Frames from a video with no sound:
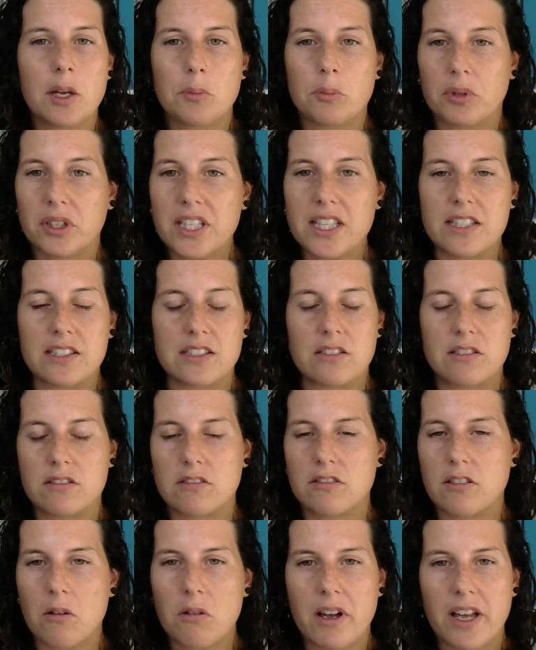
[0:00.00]
please
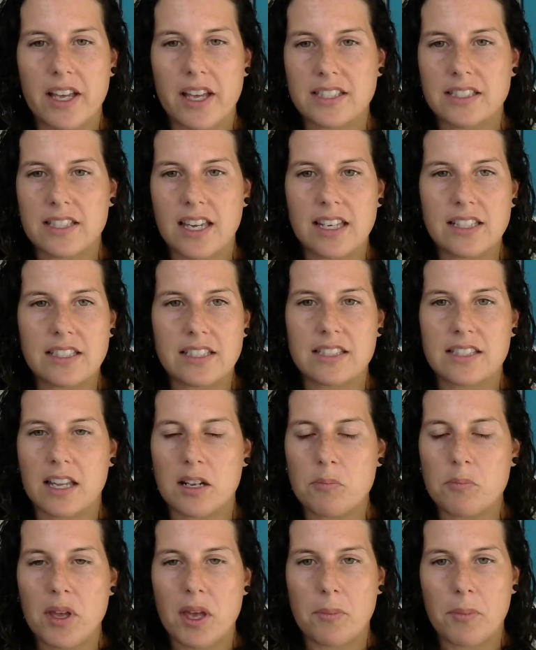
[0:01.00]
don't hesitate to
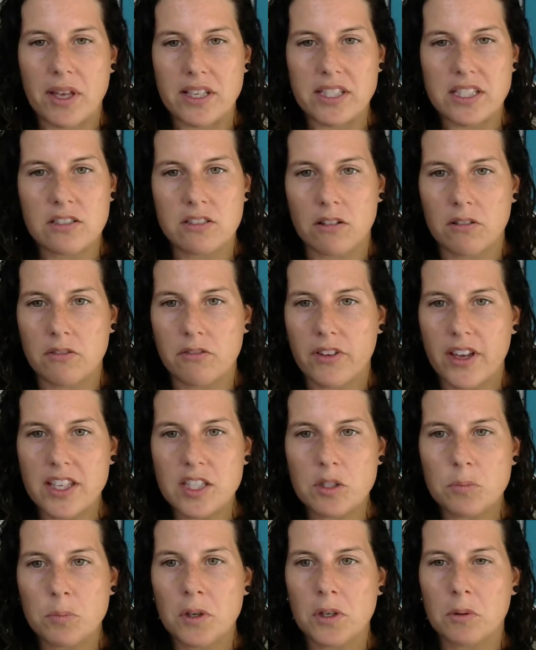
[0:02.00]
send me a message on
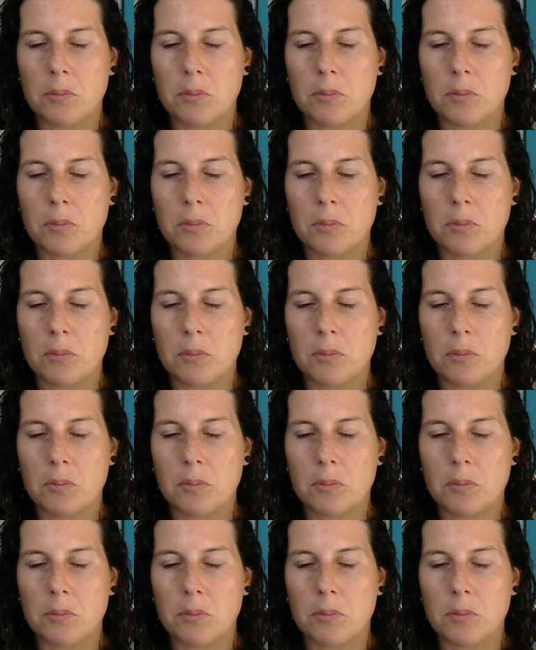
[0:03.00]
Facebook.